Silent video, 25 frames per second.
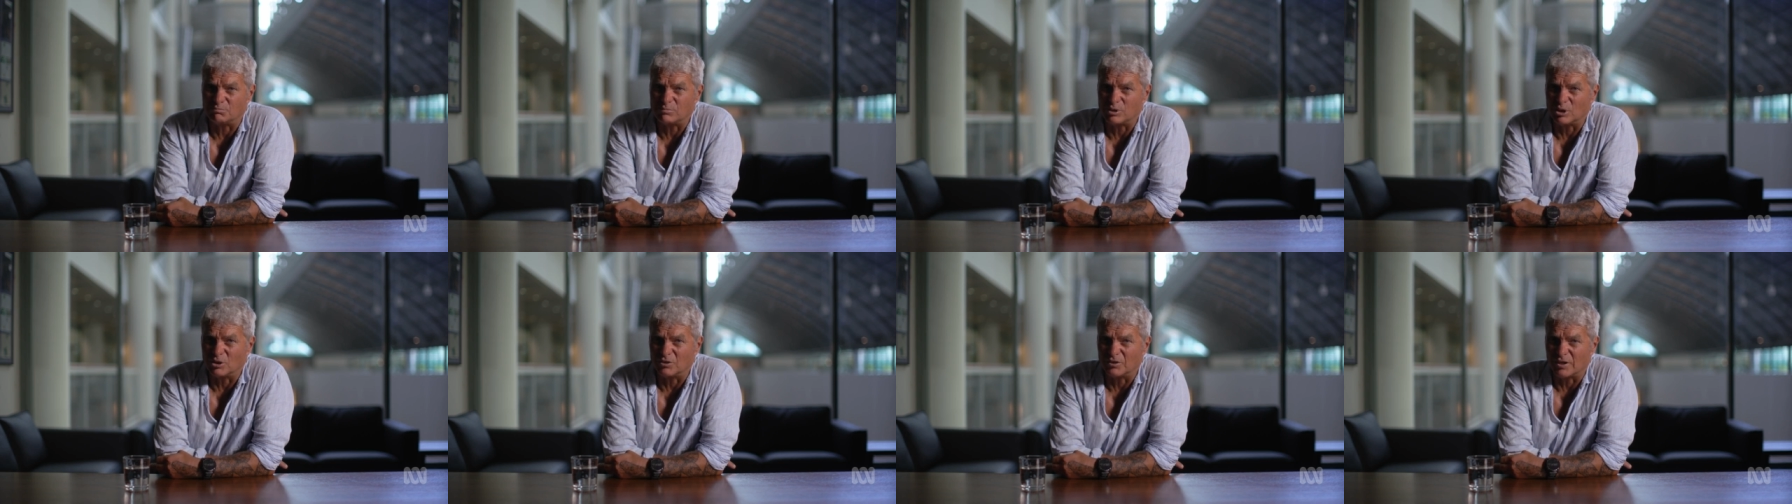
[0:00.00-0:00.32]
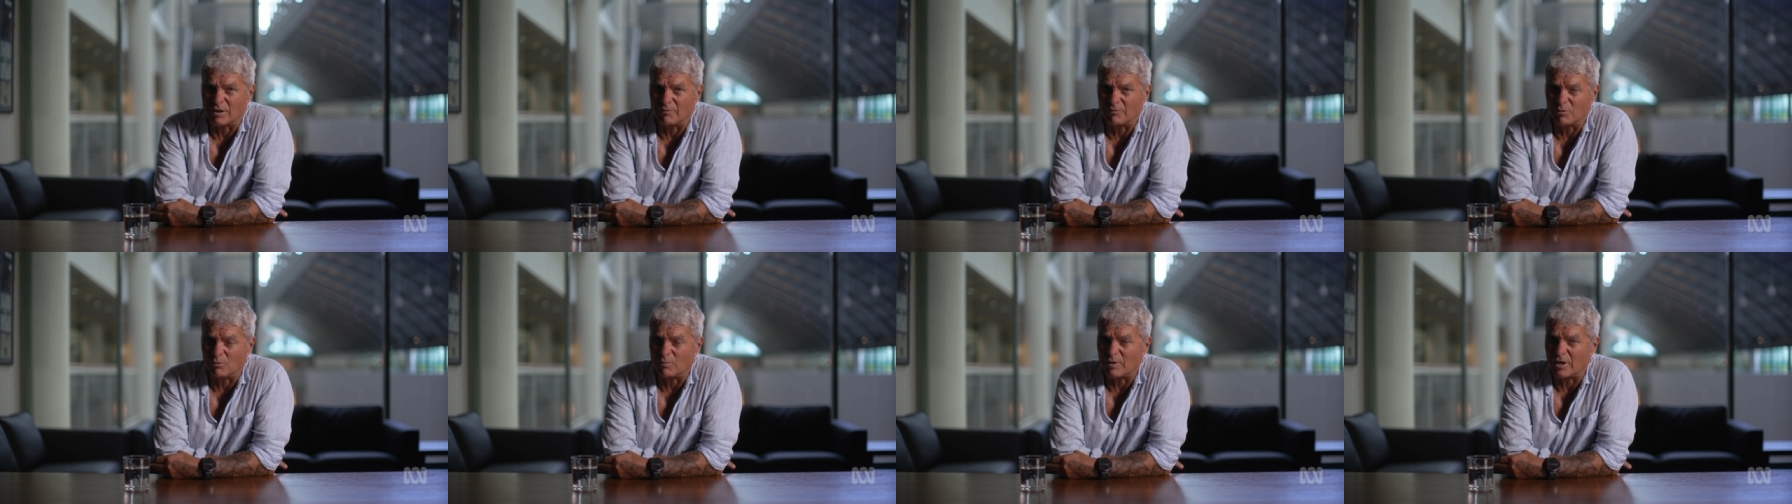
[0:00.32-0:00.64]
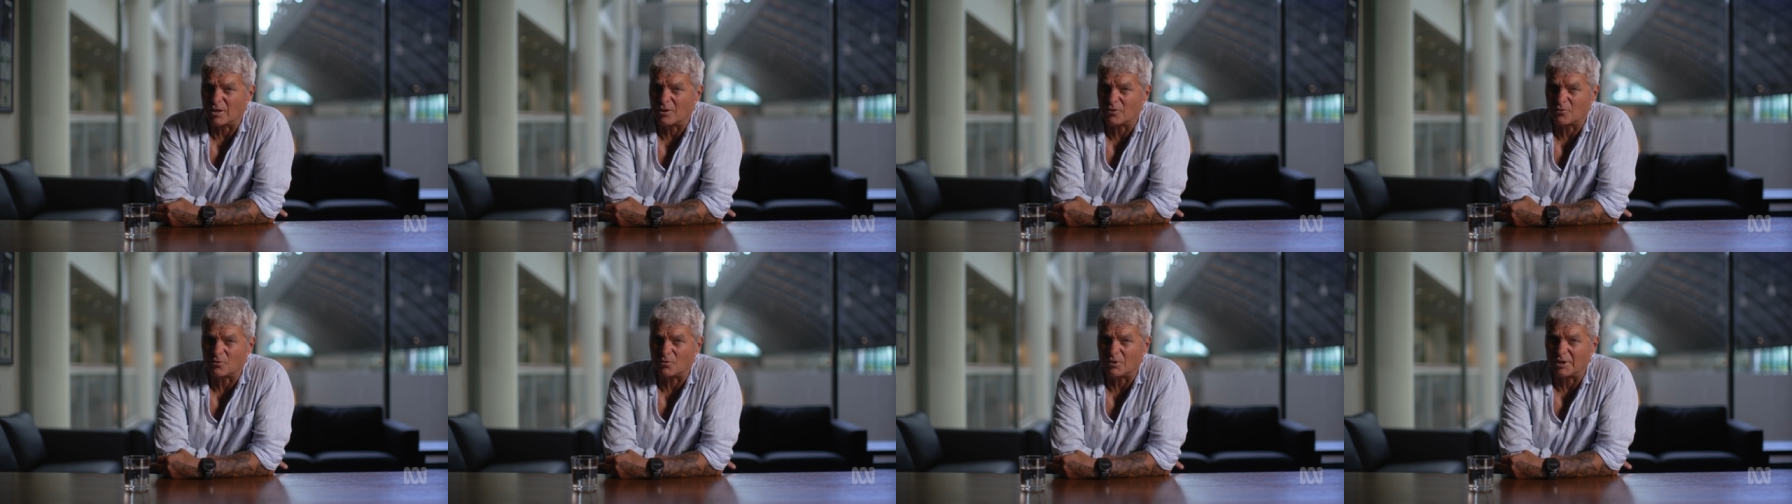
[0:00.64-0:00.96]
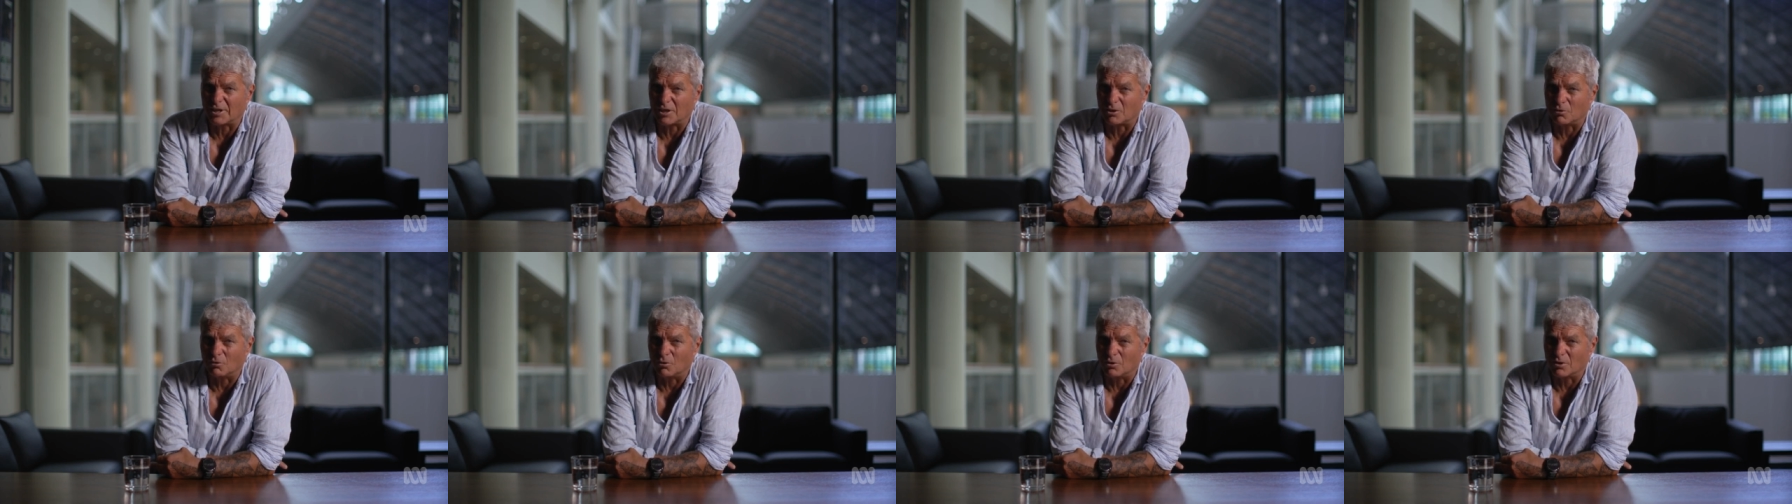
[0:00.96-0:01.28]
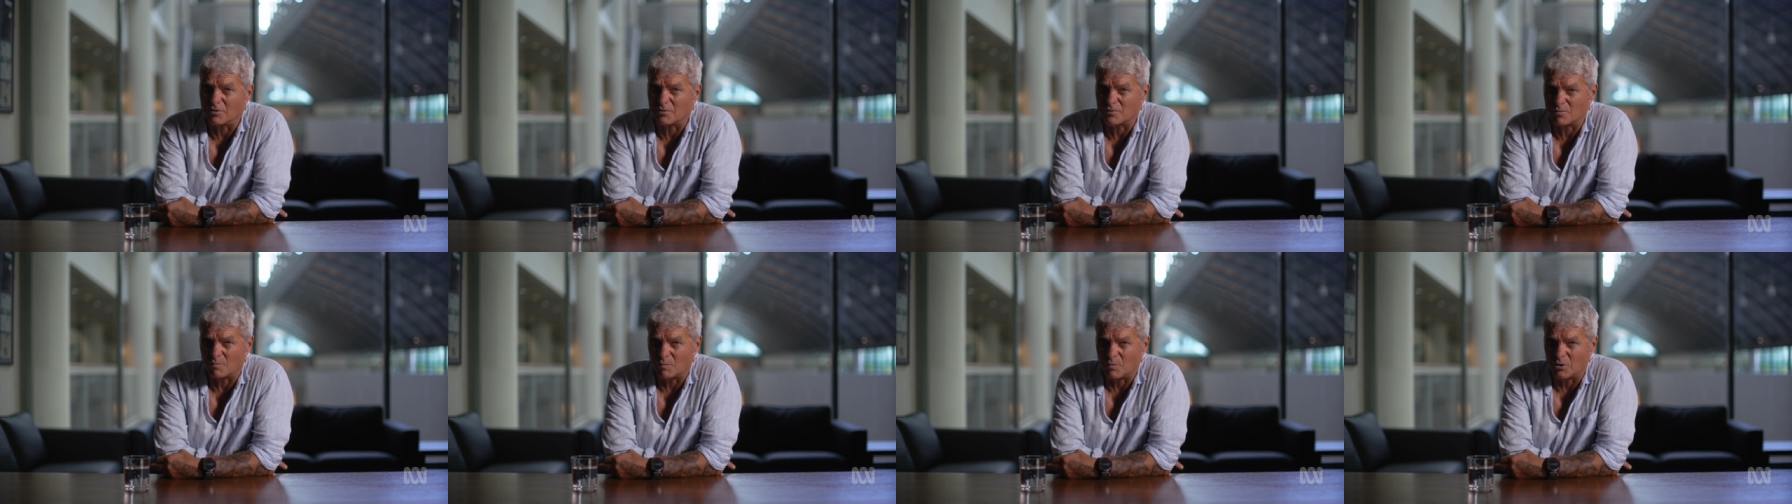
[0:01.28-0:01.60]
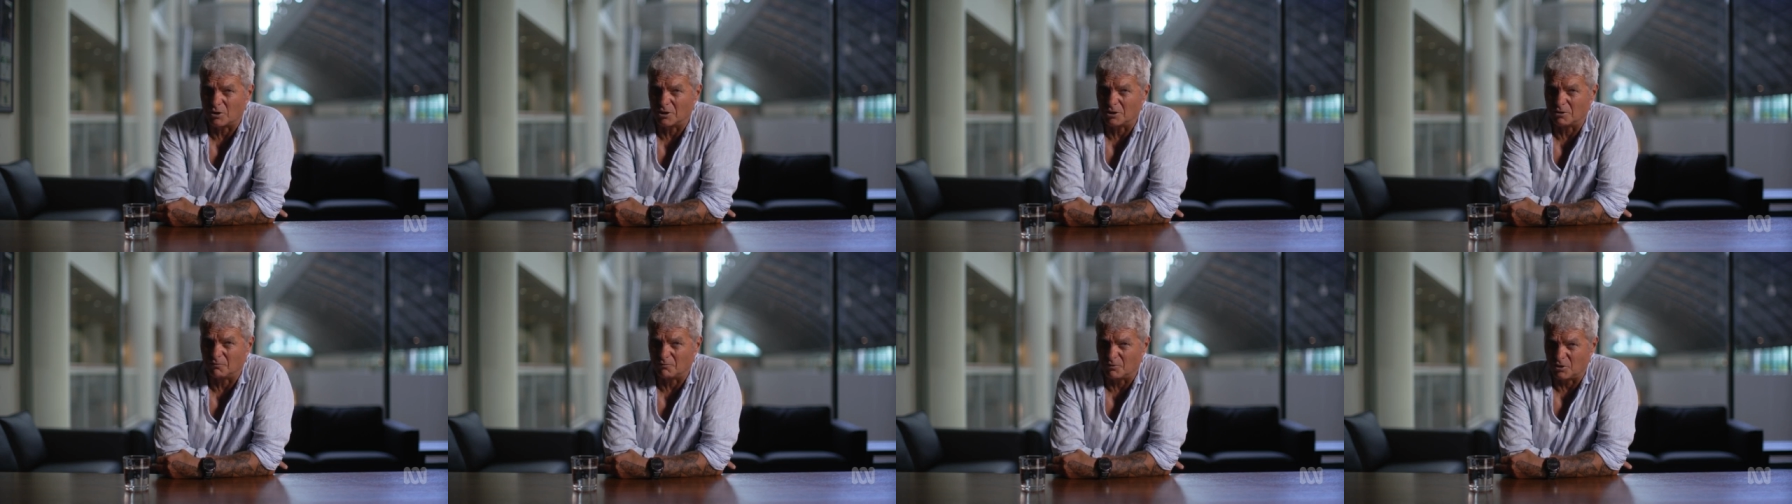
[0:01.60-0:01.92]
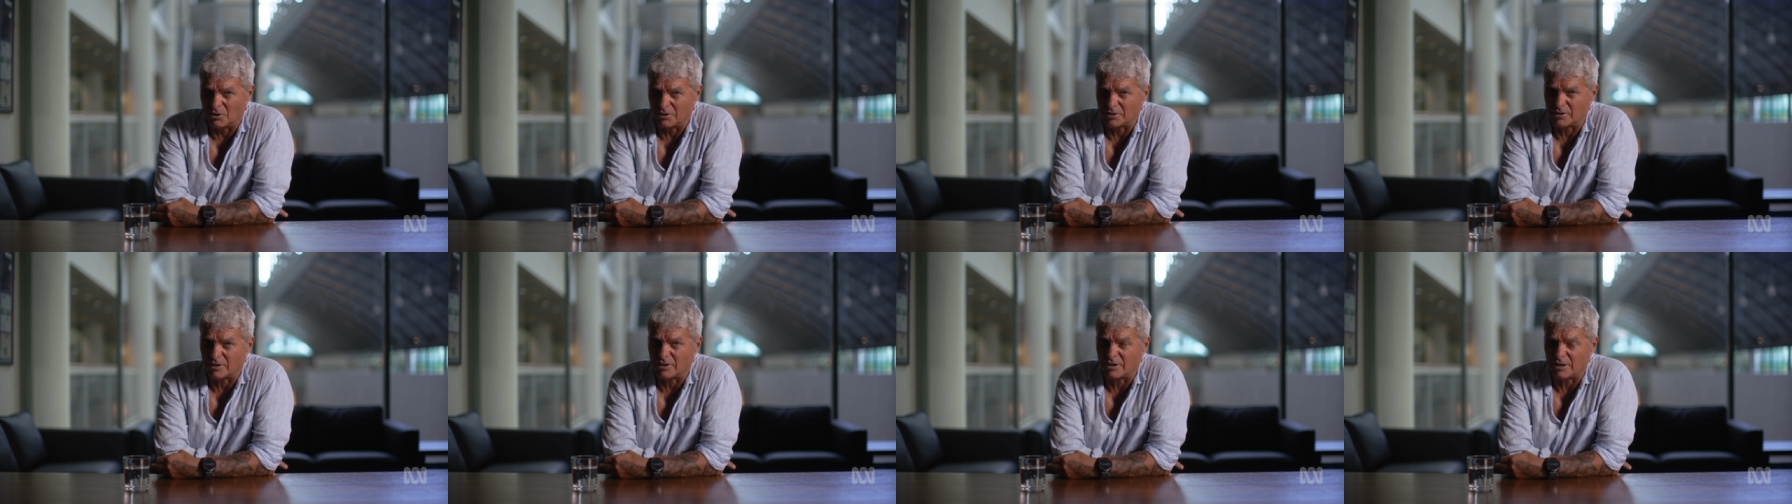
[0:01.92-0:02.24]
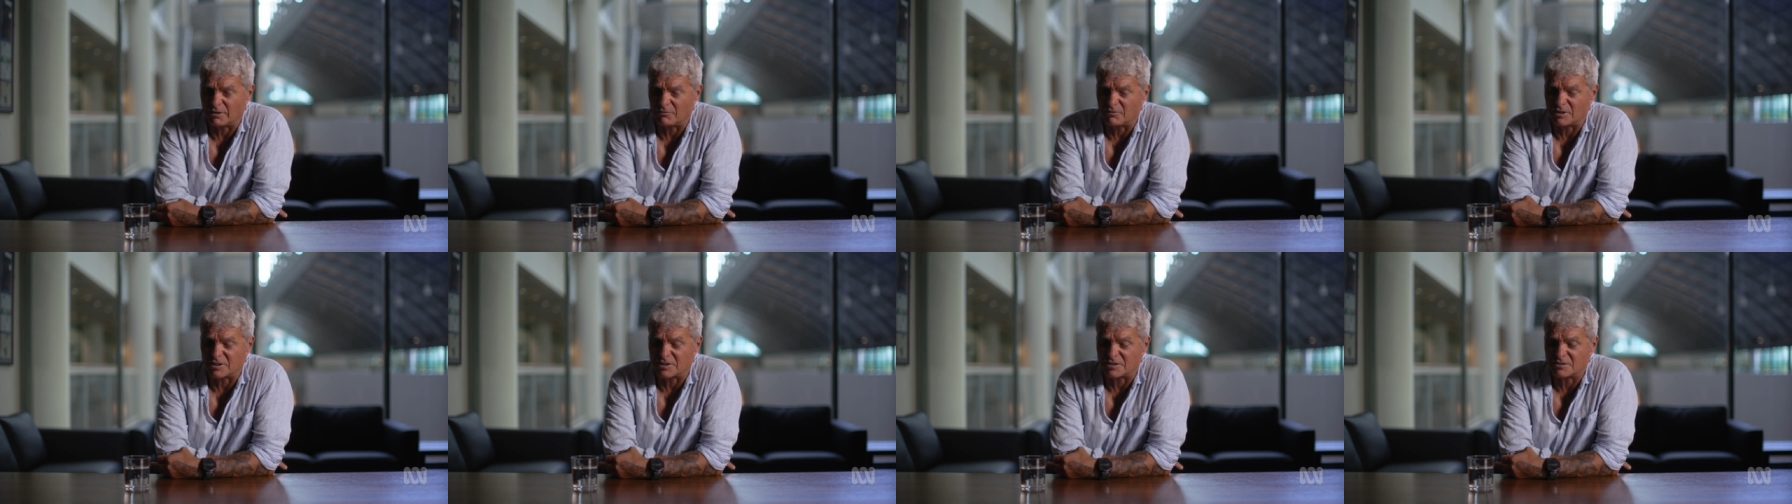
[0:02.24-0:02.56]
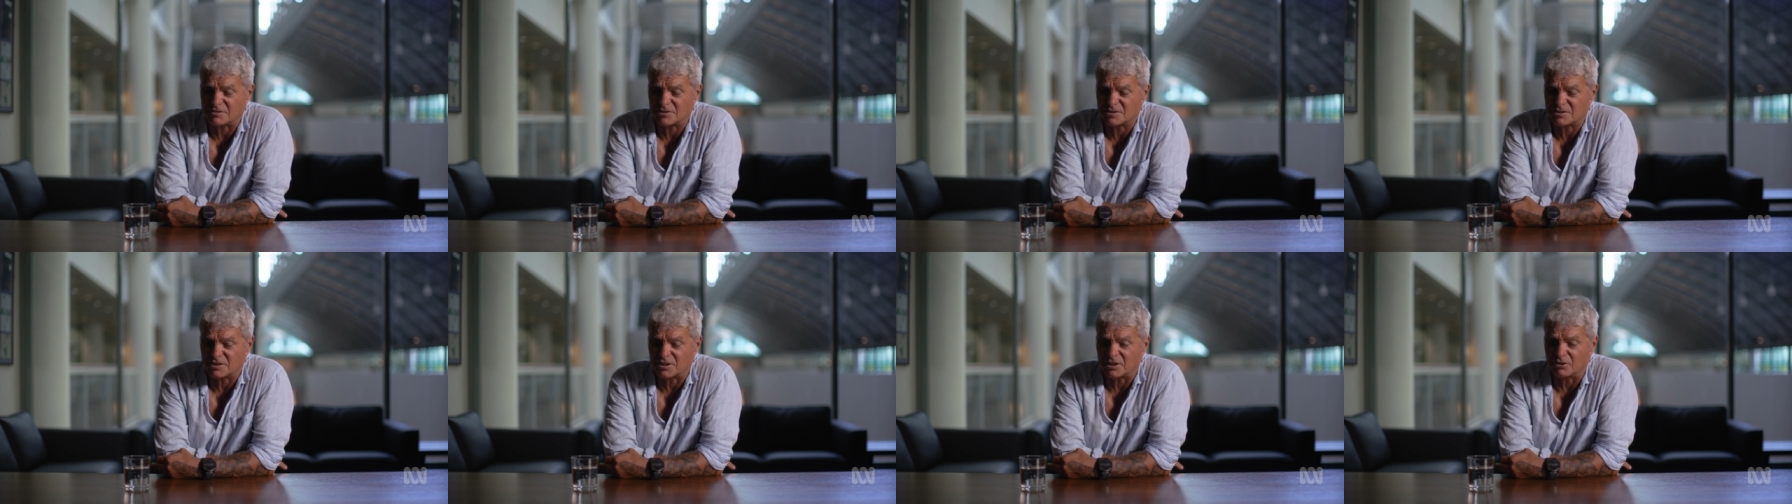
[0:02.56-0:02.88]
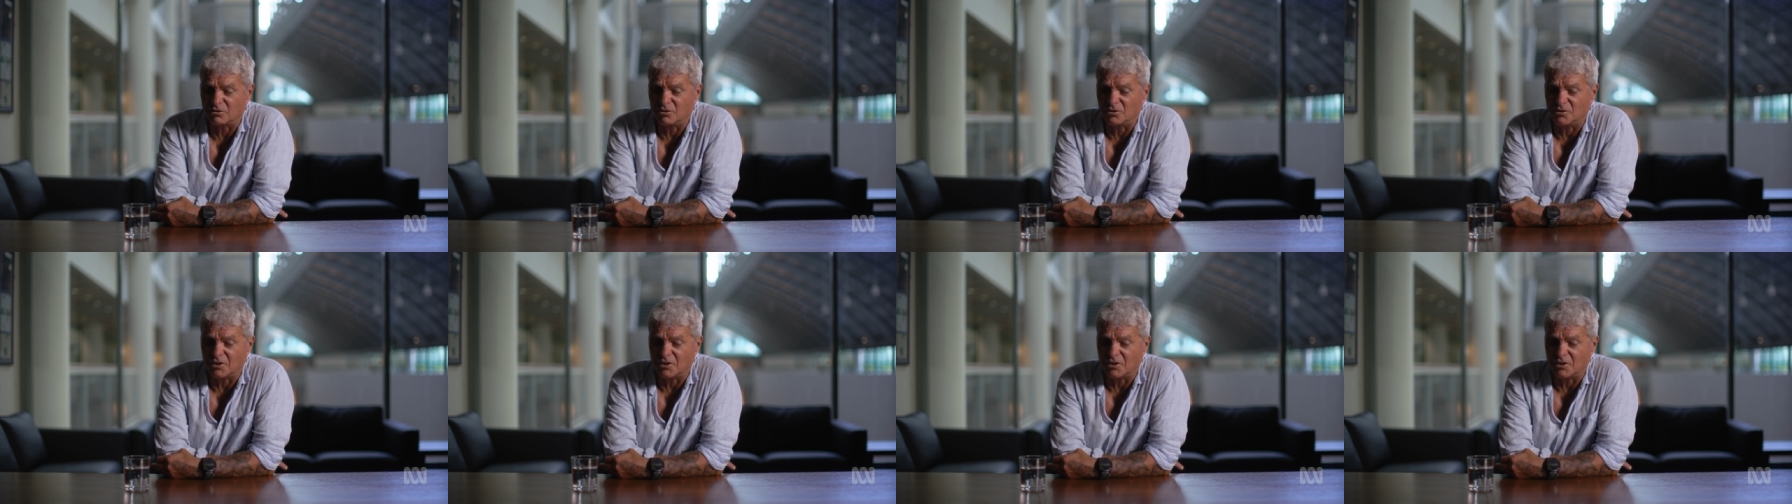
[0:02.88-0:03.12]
built up to about three quarters of a bottle of vodka every single